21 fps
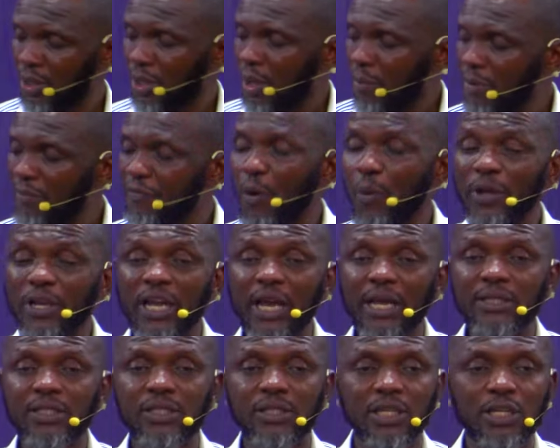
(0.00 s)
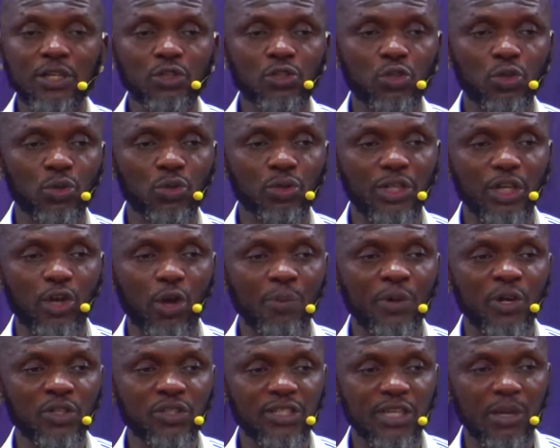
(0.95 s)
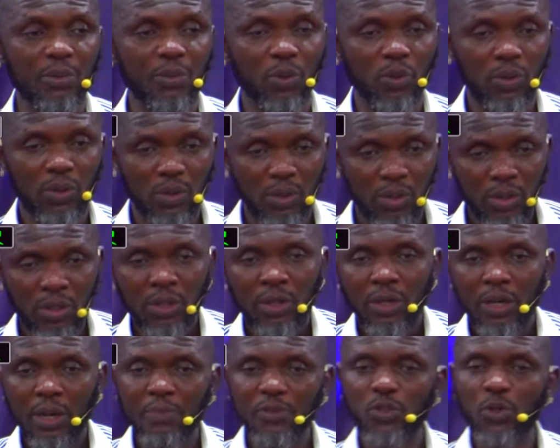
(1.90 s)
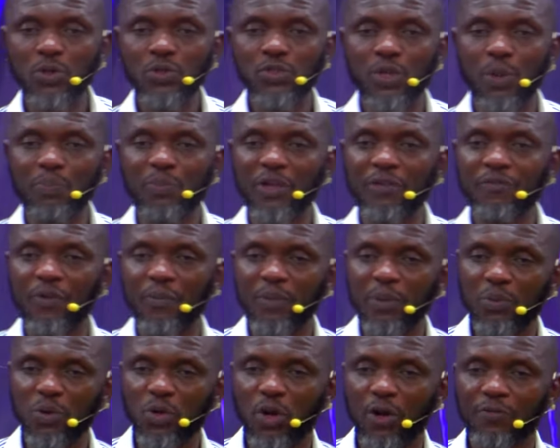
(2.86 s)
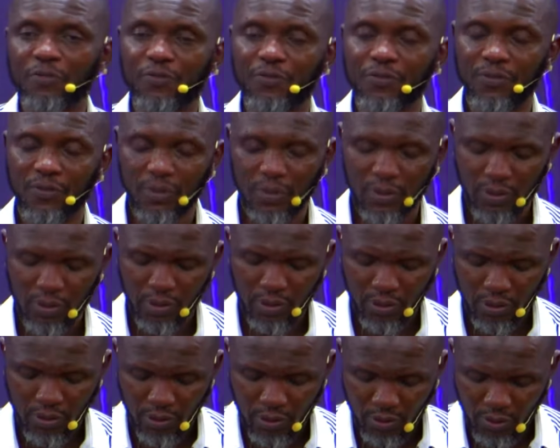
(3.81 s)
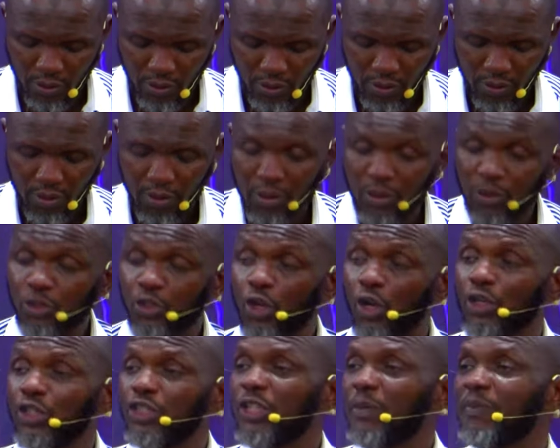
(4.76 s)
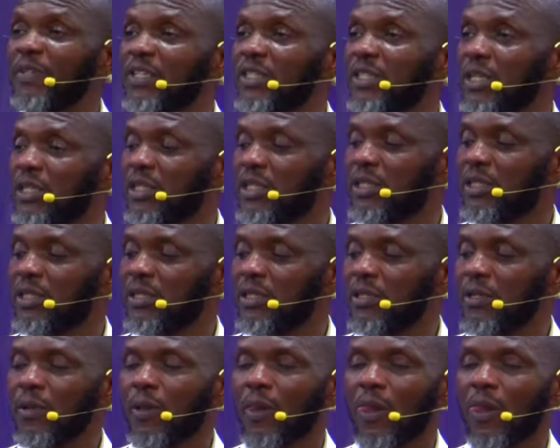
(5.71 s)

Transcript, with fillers: Before we get into the communion table, let me show you something from the book of John, chapter 6